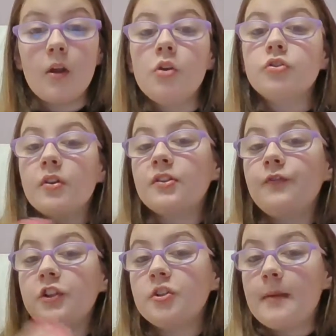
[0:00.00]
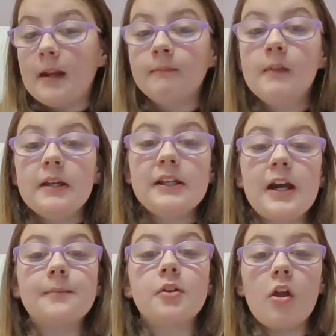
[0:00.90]
So this fisherman
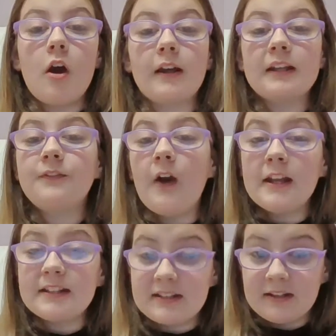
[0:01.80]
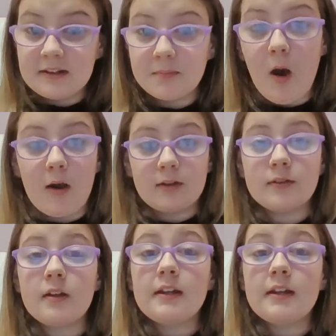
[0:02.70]
comes along and he finds us in this box.